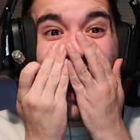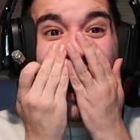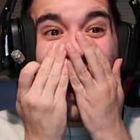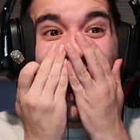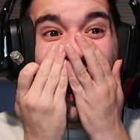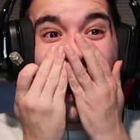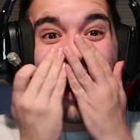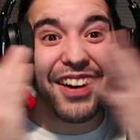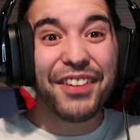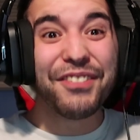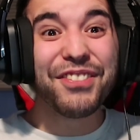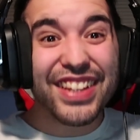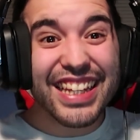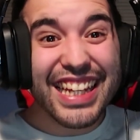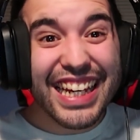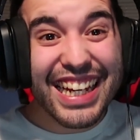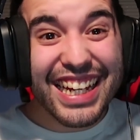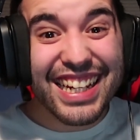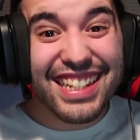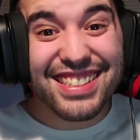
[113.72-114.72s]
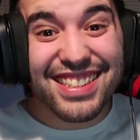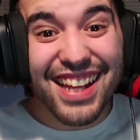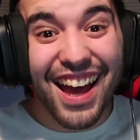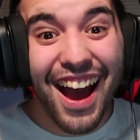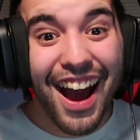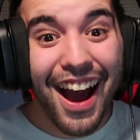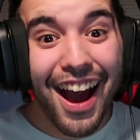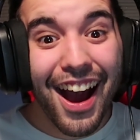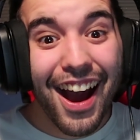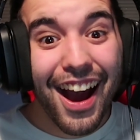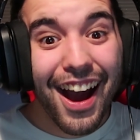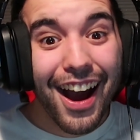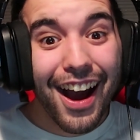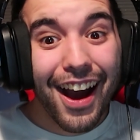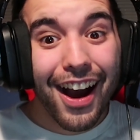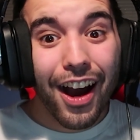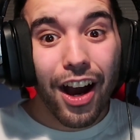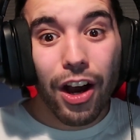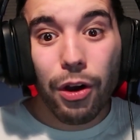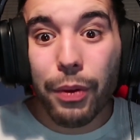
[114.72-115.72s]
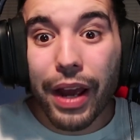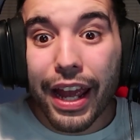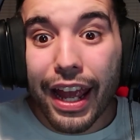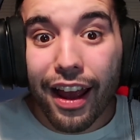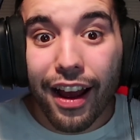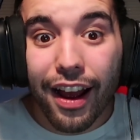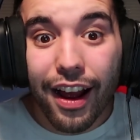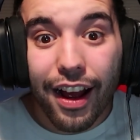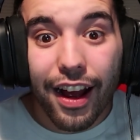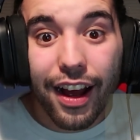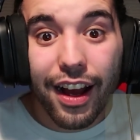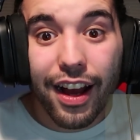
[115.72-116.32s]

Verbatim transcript: oh, please. Oh, wait.